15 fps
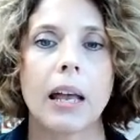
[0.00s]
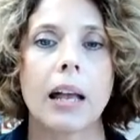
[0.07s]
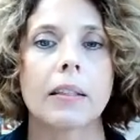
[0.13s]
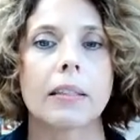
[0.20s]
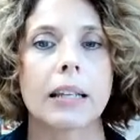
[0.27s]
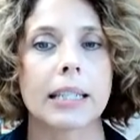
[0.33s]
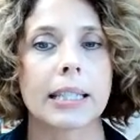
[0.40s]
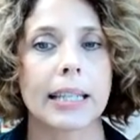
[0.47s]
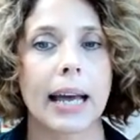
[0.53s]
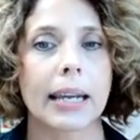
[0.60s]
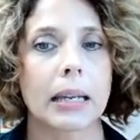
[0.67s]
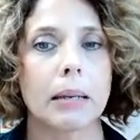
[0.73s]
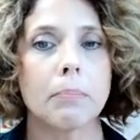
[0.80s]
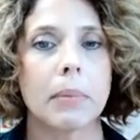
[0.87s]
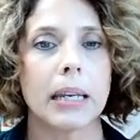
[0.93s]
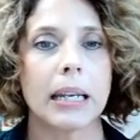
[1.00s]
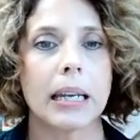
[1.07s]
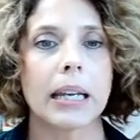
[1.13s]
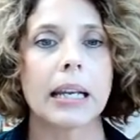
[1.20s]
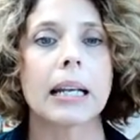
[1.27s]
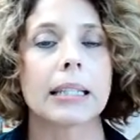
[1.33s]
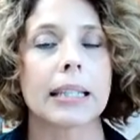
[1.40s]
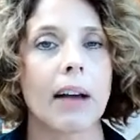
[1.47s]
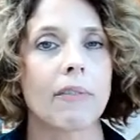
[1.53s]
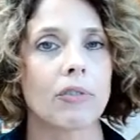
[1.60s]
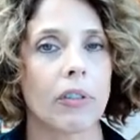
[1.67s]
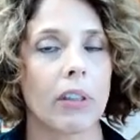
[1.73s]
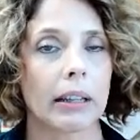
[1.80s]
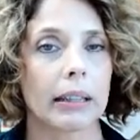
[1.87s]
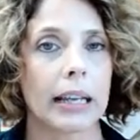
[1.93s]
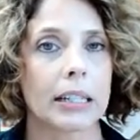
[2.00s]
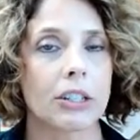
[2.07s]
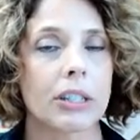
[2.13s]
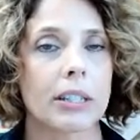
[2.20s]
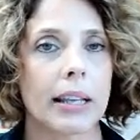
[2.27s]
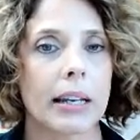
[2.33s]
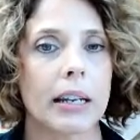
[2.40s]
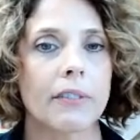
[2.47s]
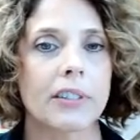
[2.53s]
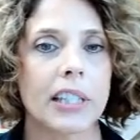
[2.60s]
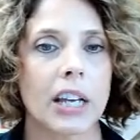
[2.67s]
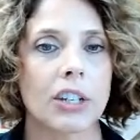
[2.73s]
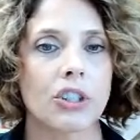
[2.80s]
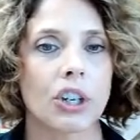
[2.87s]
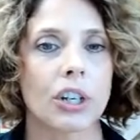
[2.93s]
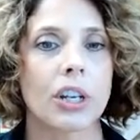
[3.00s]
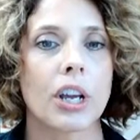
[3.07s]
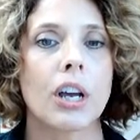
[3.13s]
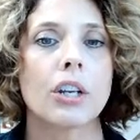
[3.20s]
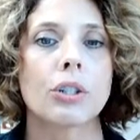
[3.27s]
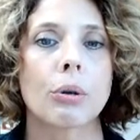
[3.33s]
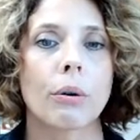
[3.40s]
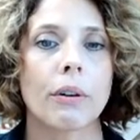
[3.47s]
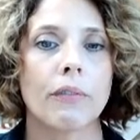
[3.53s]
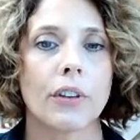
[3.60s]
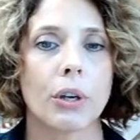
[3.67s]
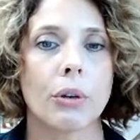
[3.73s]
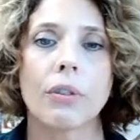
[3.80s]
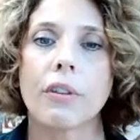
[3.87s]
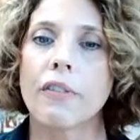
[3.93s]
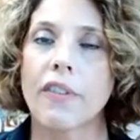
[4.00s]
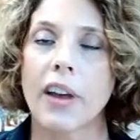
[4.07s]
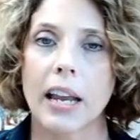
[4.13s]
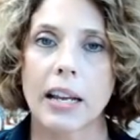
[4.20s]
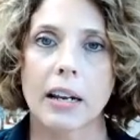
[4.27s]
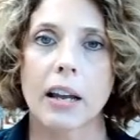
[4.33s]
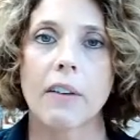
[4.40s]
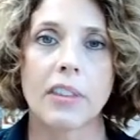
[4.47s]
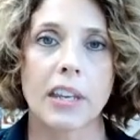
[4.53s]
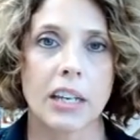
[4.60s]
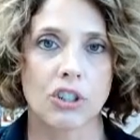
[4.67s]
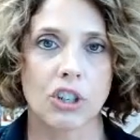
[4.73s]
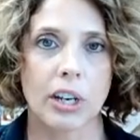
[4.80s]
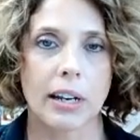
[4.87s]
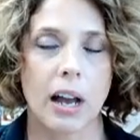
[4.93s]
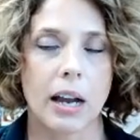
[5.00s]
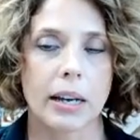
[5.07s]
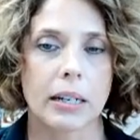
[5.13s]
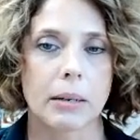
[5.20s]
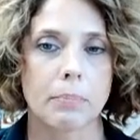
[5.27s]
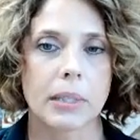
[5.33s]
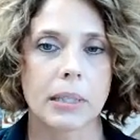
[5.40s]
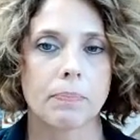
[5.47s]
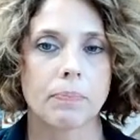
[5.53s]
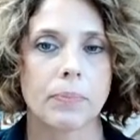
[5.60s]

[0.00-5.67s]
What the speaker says: The second meeting is after the legislative session to review the fate of the agenda items.